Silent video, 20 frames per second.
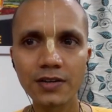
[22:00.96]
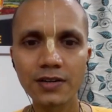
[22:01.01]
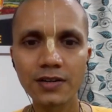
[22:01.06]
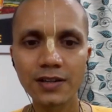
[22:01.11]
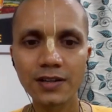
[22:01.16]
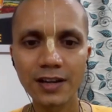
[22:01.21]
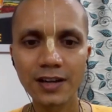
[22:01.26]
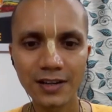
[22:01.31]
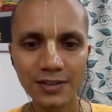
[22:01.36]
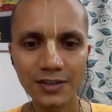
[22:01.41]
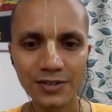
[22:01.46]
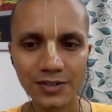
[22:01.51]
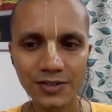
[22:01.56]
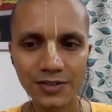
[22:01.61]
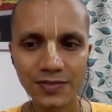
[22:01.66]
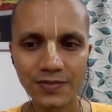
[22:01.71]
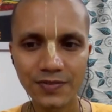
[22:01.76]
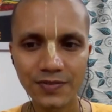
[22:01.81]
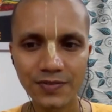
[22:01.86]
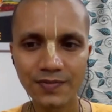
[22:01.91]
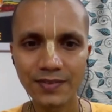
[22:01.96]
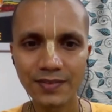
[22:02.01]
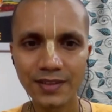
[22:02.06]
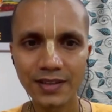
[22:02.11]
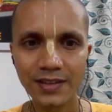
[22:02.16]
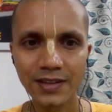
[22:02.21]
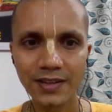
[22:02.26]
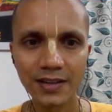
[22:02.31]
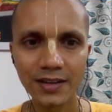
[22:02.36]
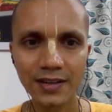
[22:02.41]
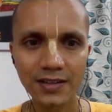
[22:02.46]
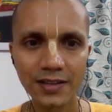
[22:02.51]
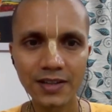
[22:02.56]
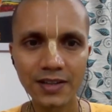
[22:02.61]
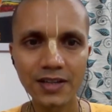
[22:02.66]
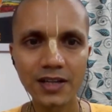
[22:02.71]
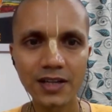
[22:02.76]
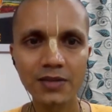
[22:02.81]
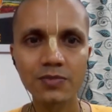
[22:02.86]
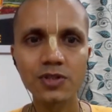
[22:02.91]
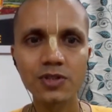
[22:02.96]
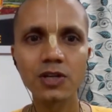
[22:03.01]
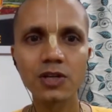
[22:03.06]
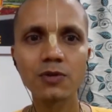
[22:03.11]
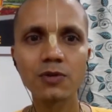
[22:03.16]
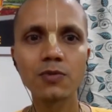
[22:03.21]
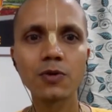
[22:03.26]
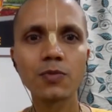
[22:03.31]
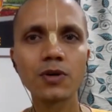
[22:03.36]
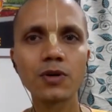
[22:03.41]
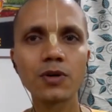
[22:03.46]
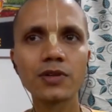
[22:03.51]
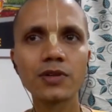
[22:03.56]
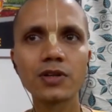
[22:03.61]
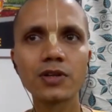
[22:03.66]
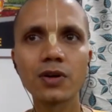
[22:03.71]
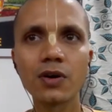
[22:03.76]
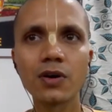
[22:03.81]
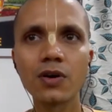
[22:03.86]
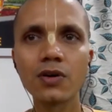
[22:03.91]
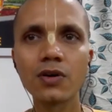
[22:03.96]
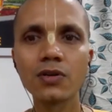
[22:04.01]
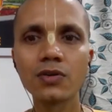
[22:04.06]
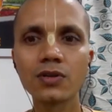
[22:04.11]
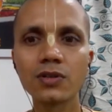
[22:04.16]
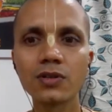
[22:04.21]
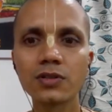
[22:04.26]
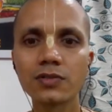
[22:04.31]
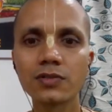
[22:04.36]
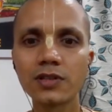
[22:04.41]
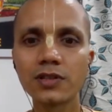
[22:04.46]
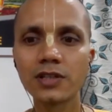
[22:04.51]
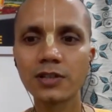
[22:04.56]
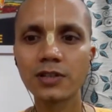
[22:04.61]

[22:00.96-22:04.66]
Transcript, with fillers: and relax, at that time, Srila Prabhupada went all over the world